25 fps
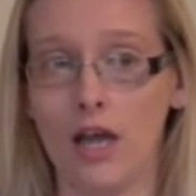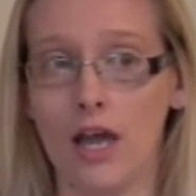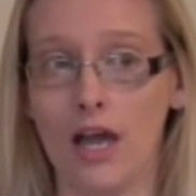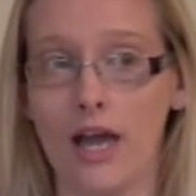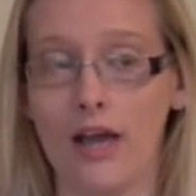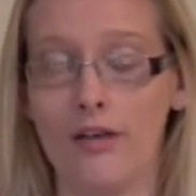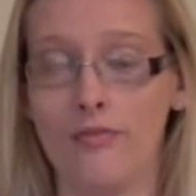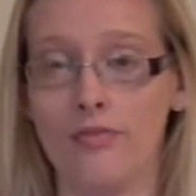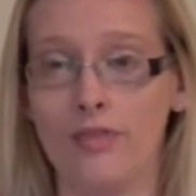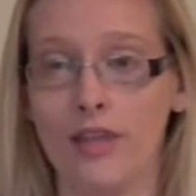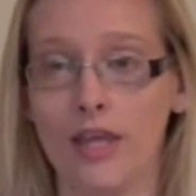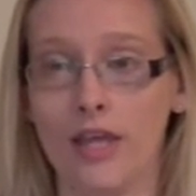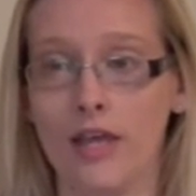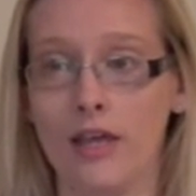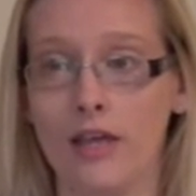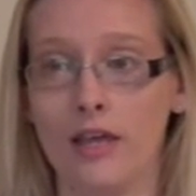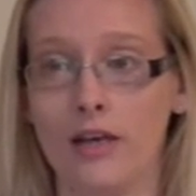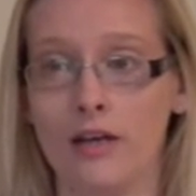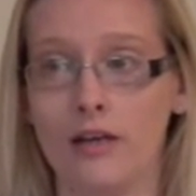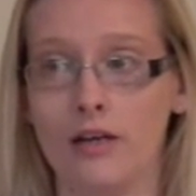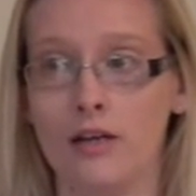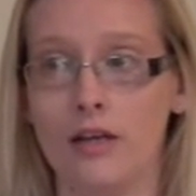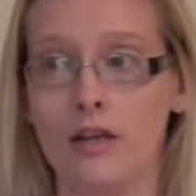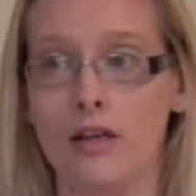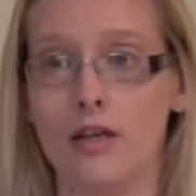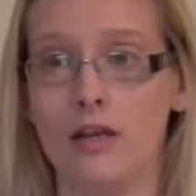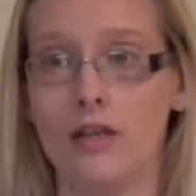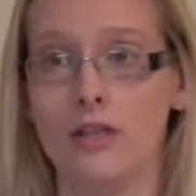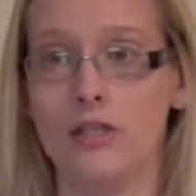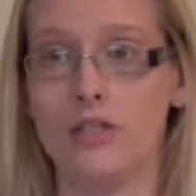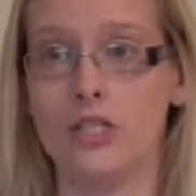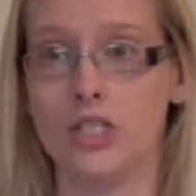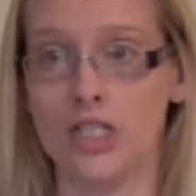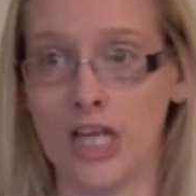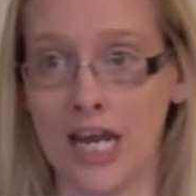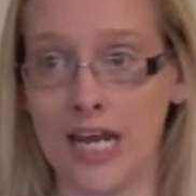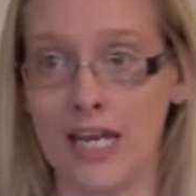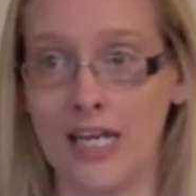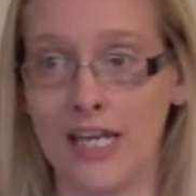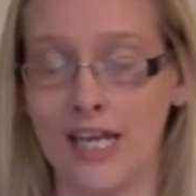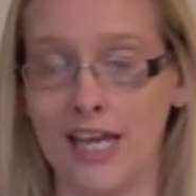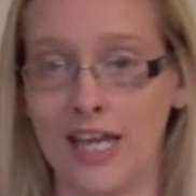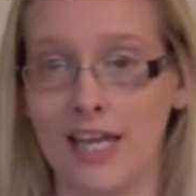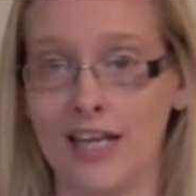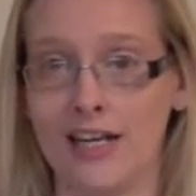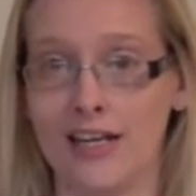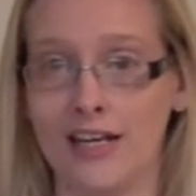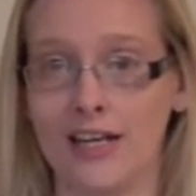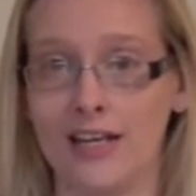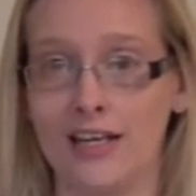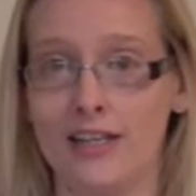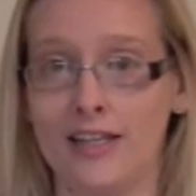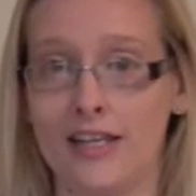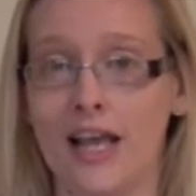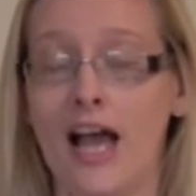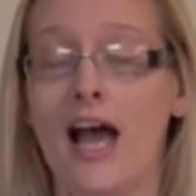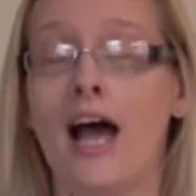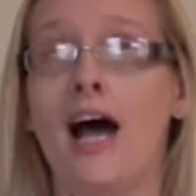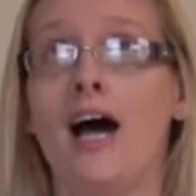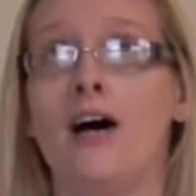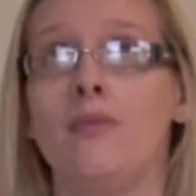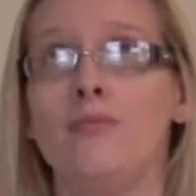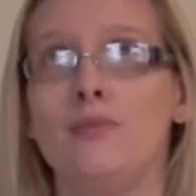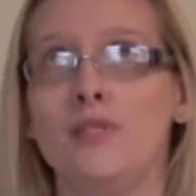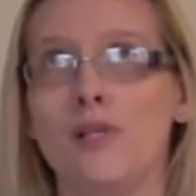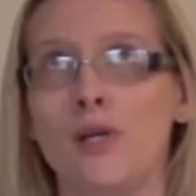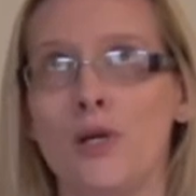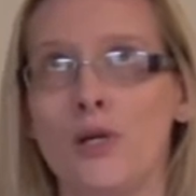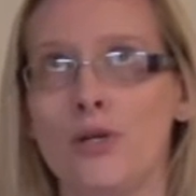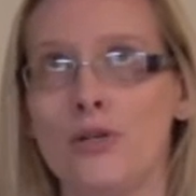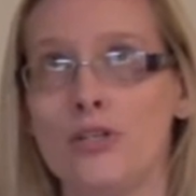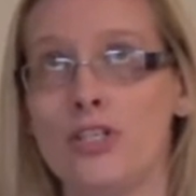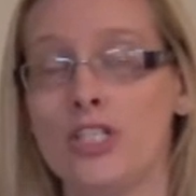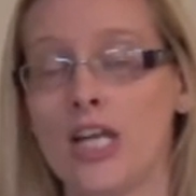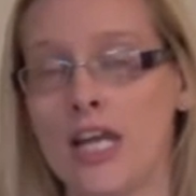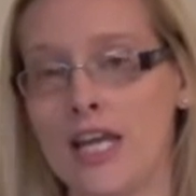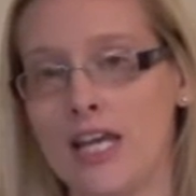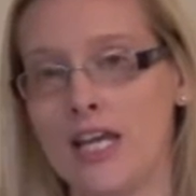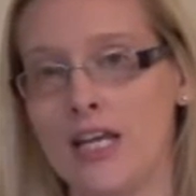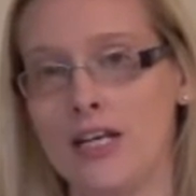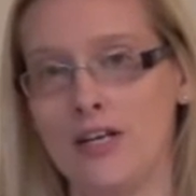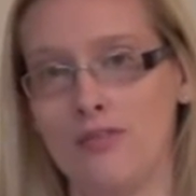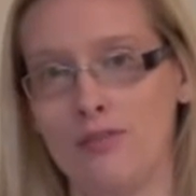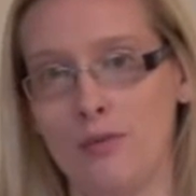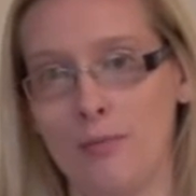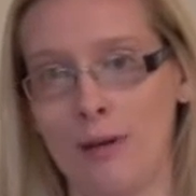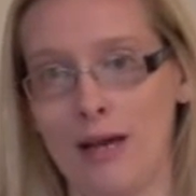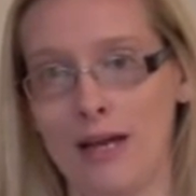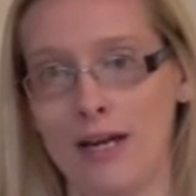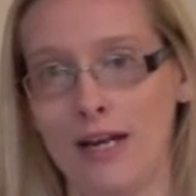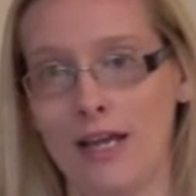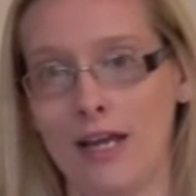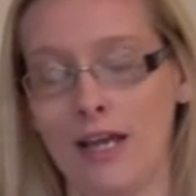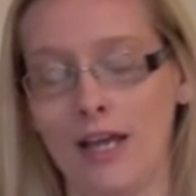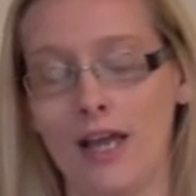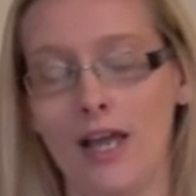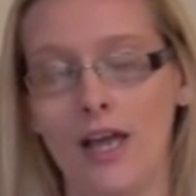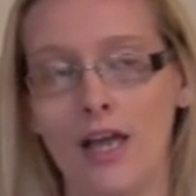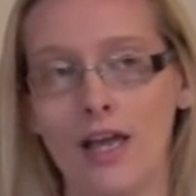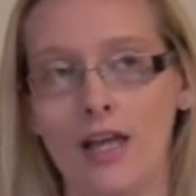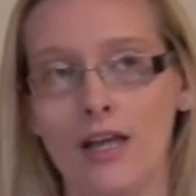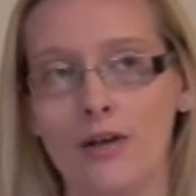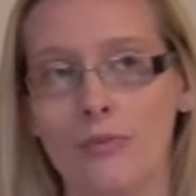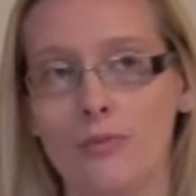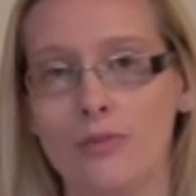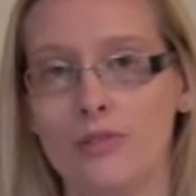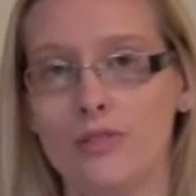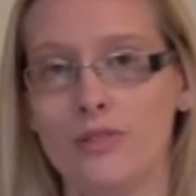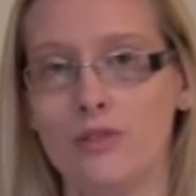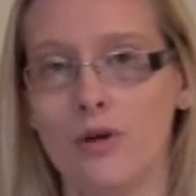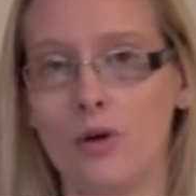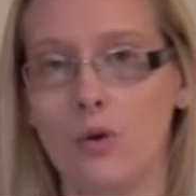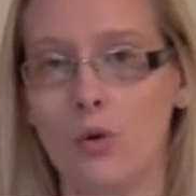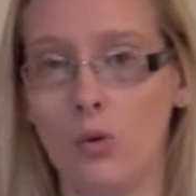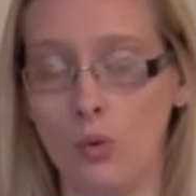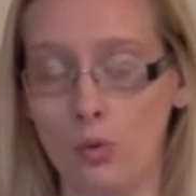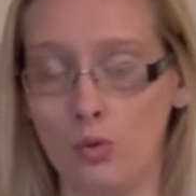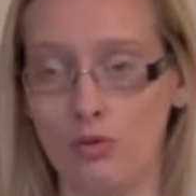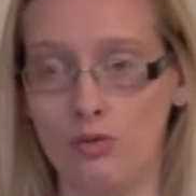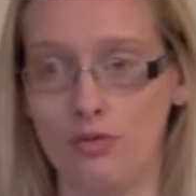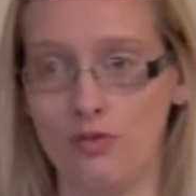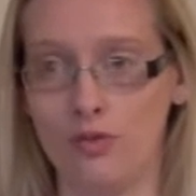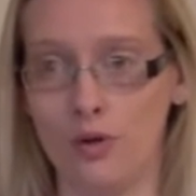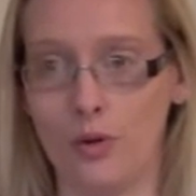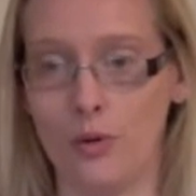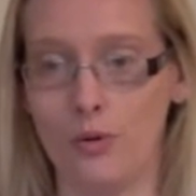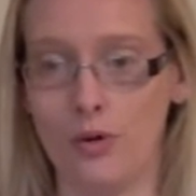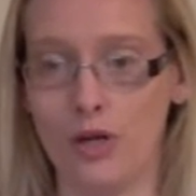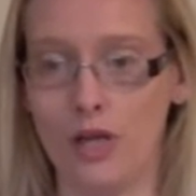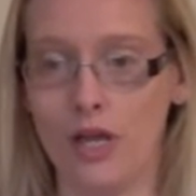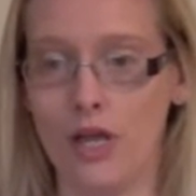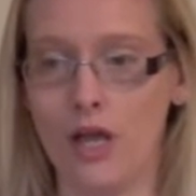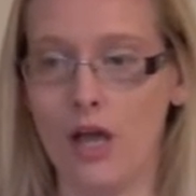And then the shaking, the absolute shaking of a panic was awful.